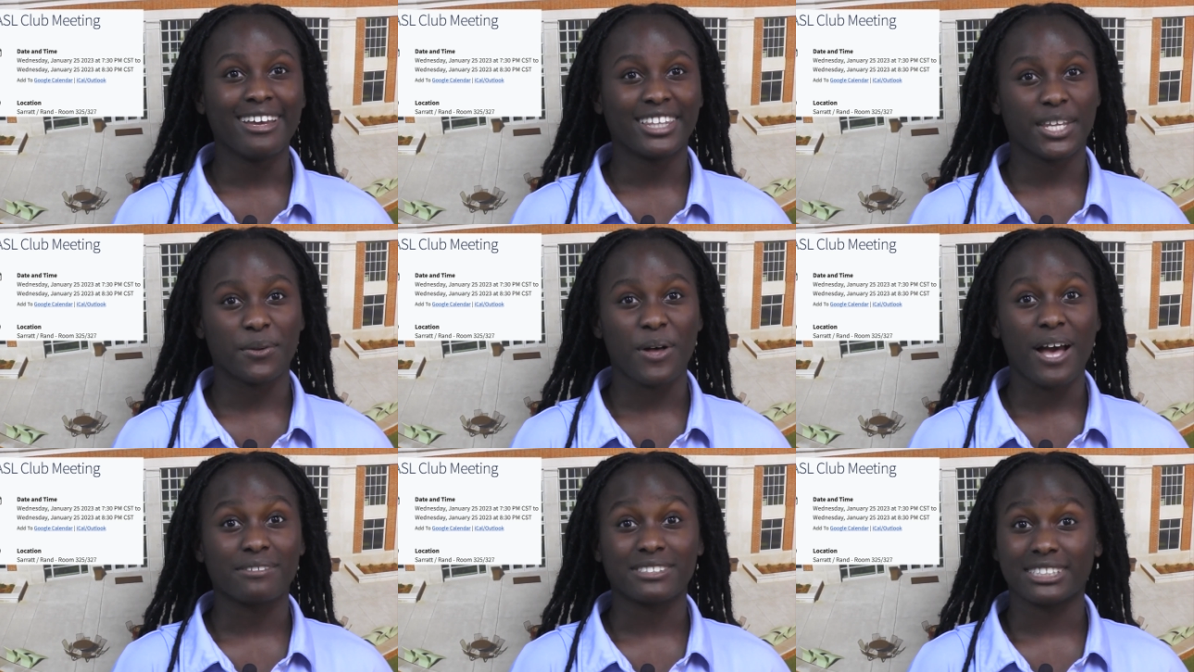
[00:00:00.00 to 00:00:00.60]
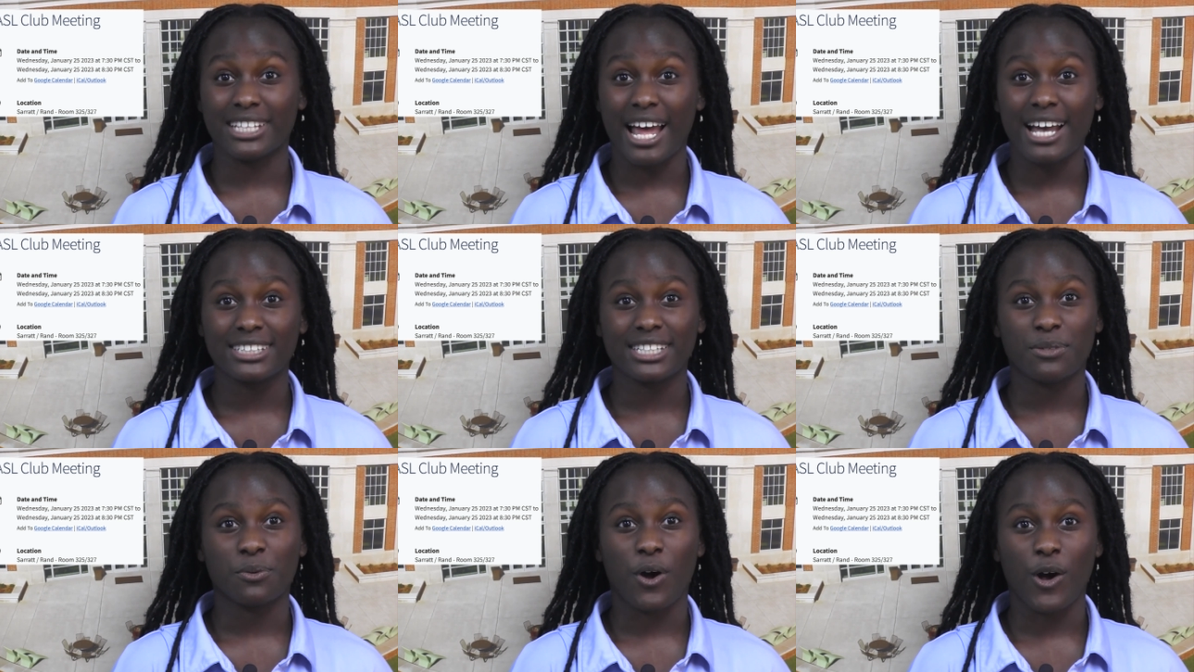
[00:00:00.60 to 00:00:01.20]
They will have snacks
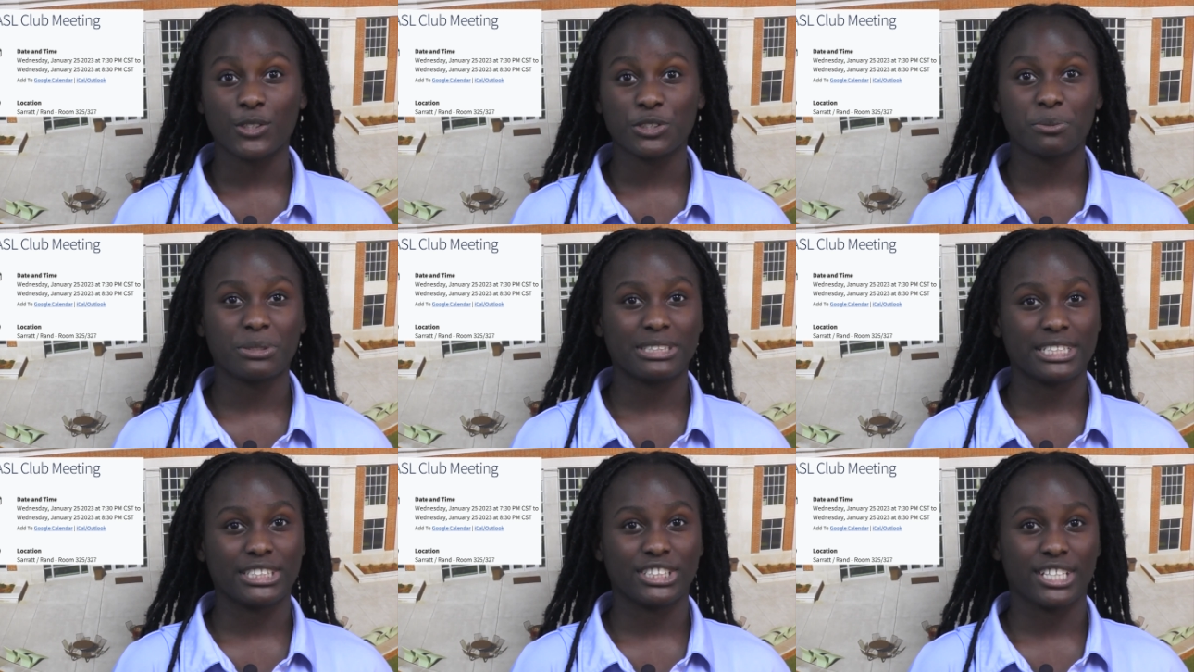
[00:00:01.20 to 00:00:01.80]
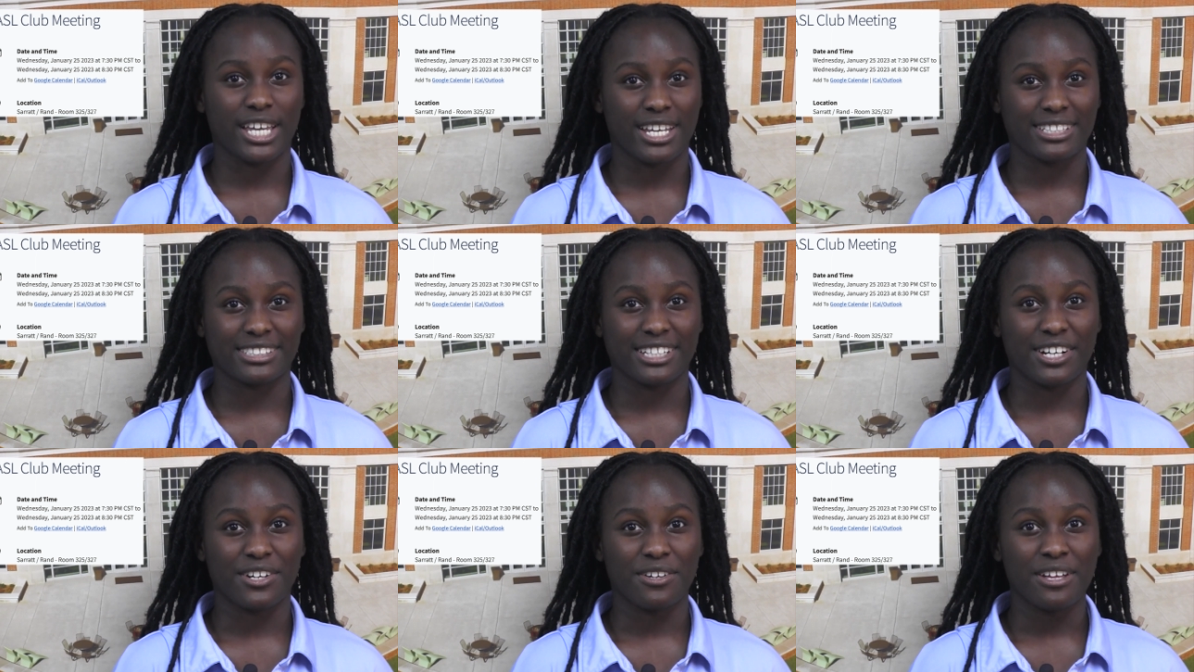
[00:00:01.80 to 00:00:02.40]
and will also be teaching
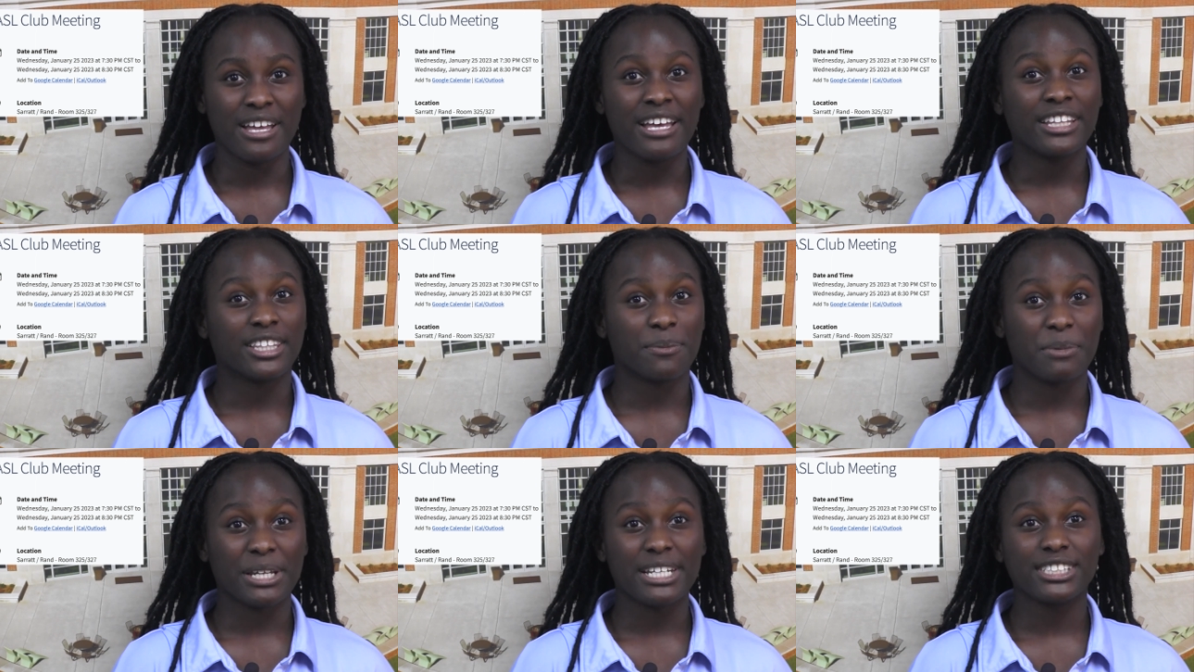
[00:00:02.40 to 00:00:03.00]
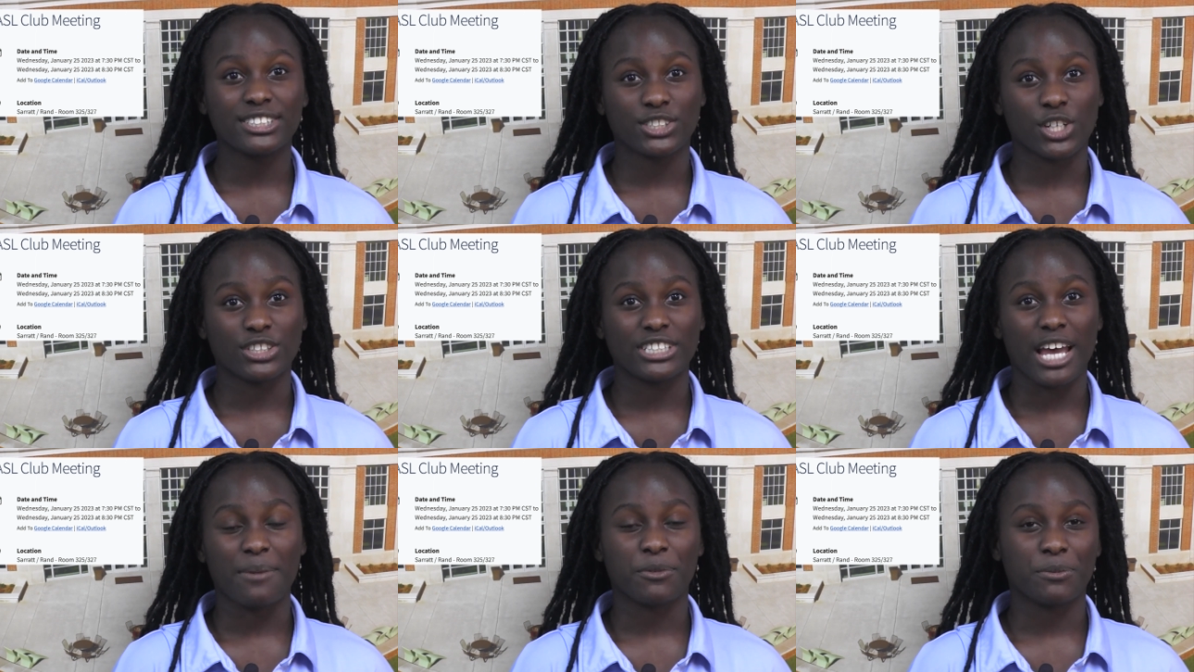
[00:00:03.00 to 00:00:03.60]
ASL. The meeting start
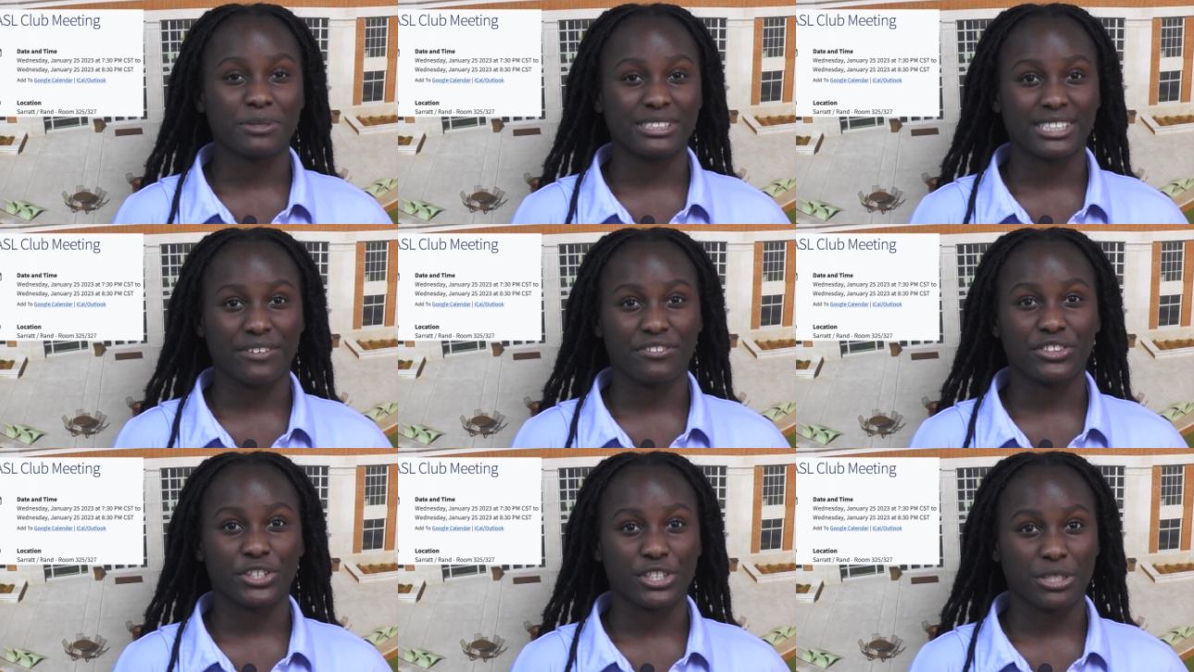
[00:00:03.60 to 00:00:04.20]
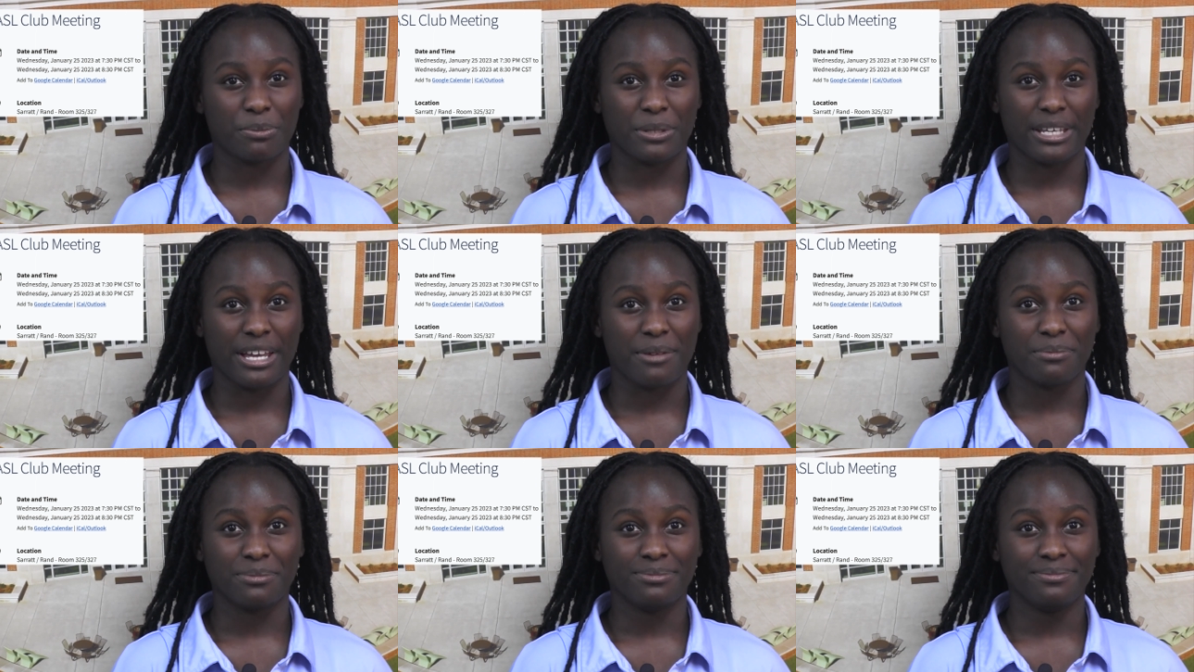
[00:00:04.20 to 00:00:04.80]
time will be 7.30
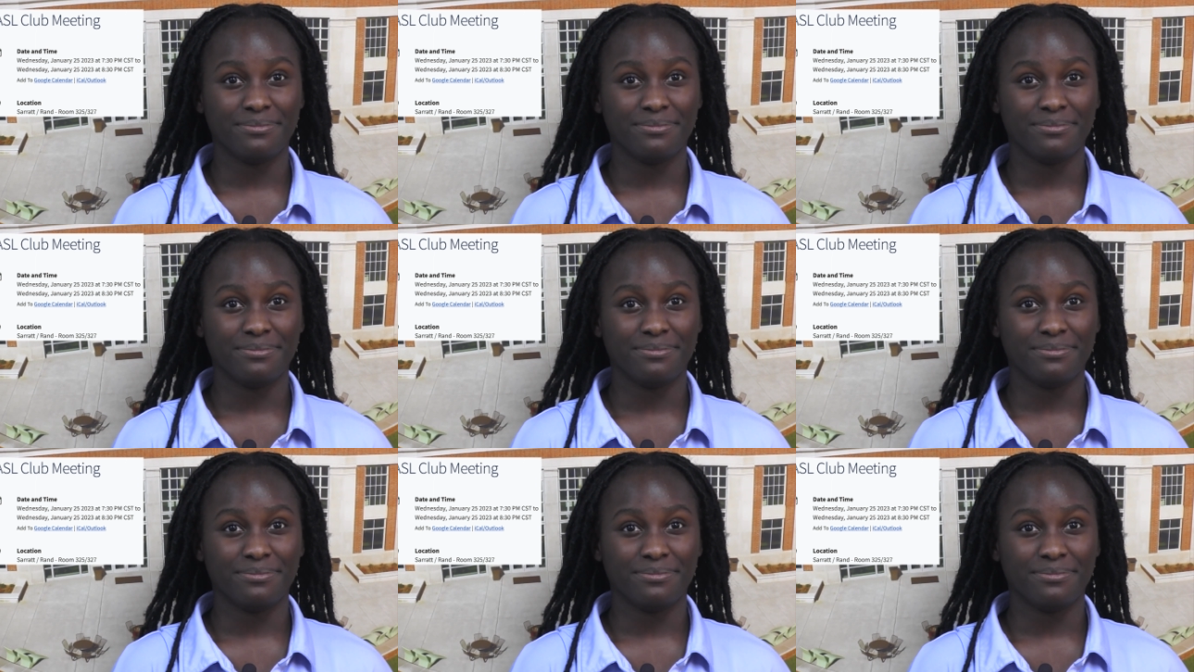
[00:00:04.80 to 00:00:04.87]
p.m.